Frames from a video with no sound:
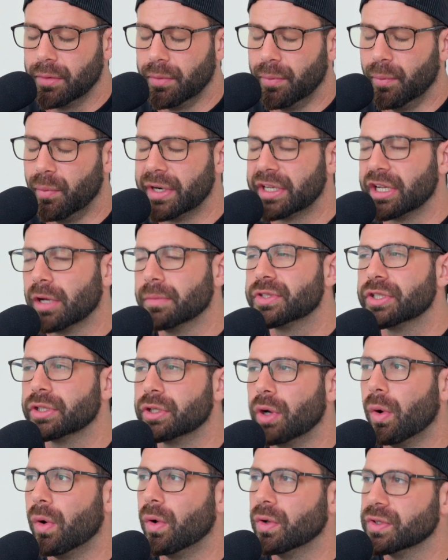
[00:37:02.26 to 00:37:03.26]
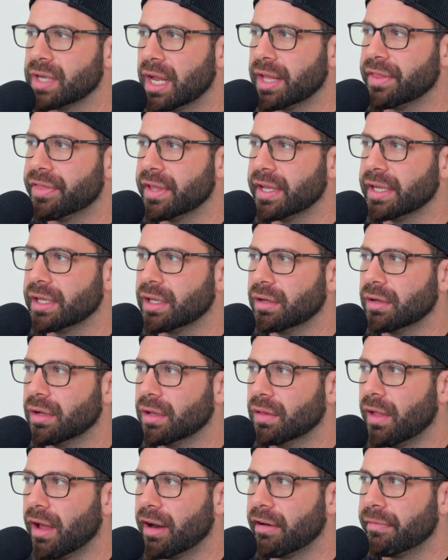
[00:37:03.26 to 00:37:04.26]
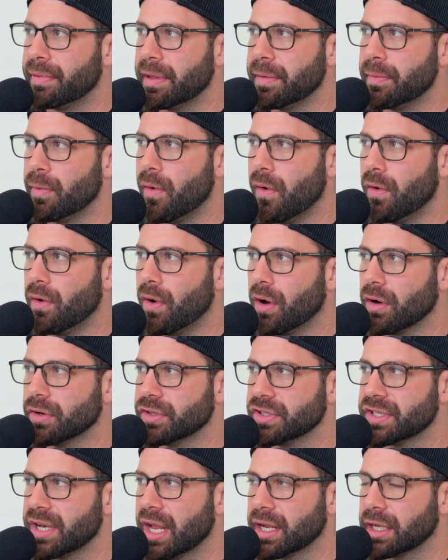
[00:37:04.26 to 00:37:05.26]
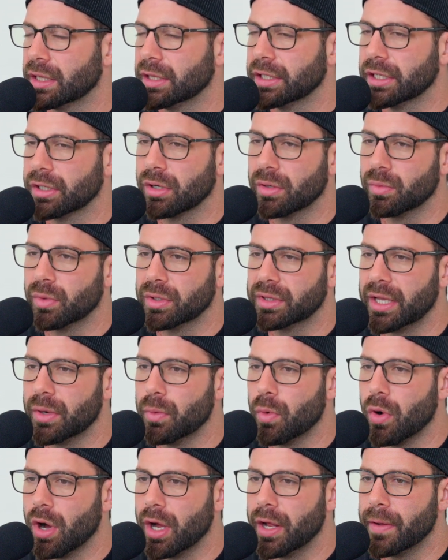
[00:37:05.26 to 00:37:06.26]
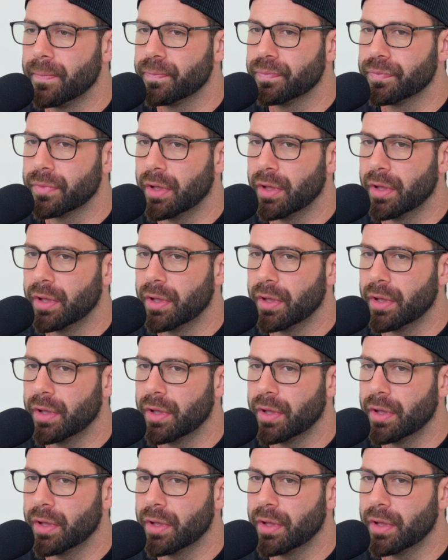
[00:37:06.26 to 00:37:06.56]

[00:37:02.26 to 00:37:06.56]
When it comes to goals, I think a lot of people are just not clear on what they want.